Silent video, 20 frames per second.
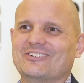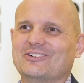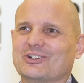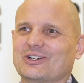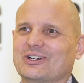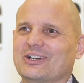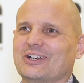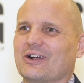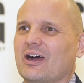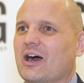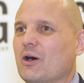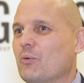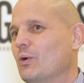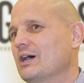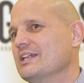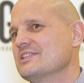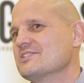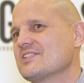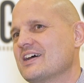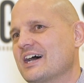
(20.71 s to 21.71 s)
or a
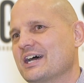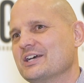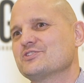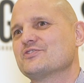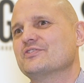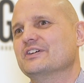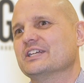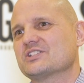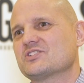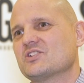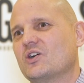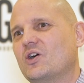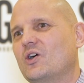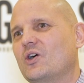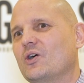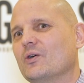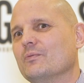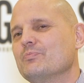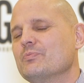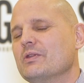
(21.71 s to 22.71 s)

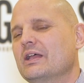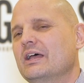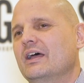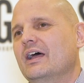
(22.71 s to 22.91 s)
one-size-fits-all.